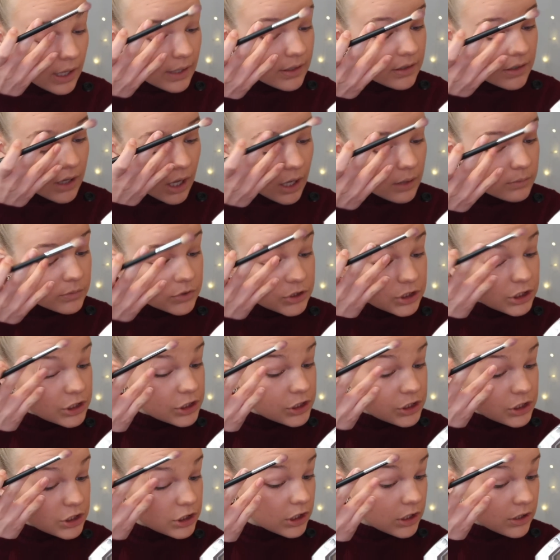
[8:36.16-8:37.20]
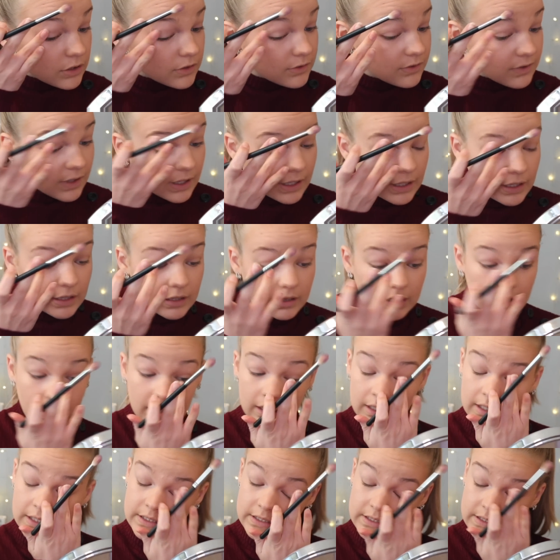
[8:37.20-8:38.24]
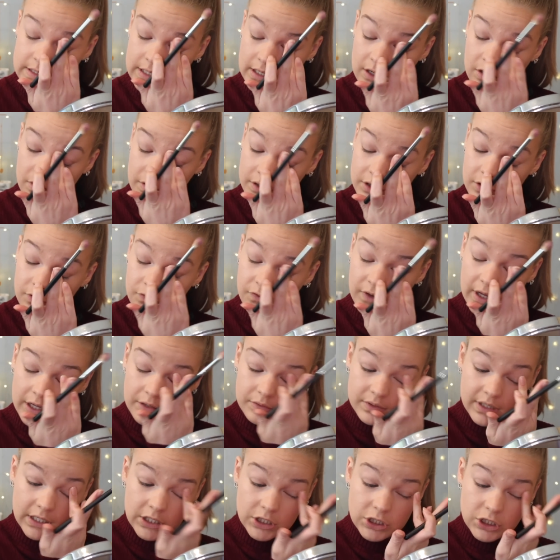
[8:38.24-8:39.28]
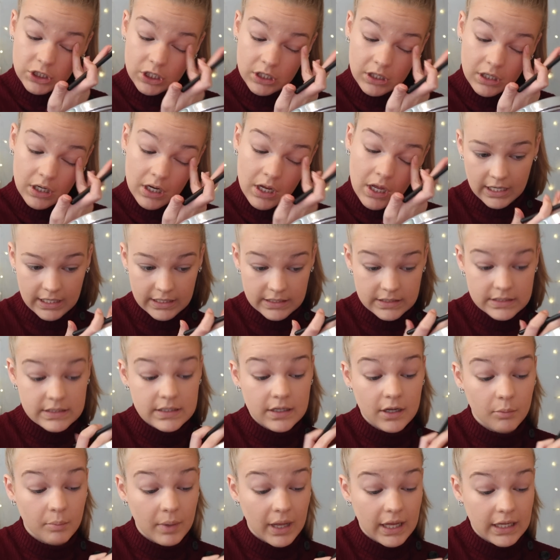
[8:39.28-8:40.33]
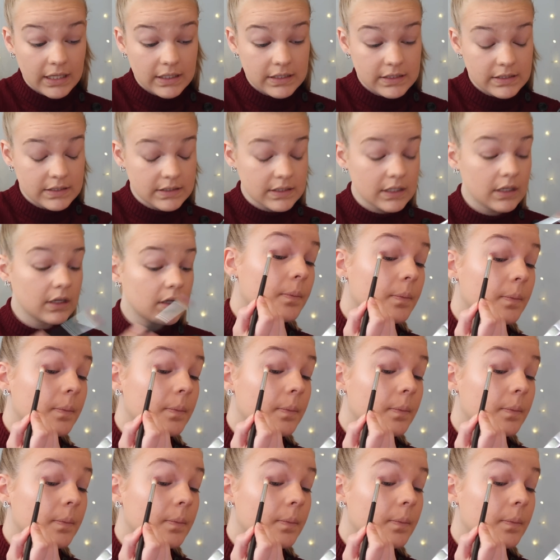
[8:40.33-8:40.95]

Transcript: and I'm just using the concealer and the foundation as a base.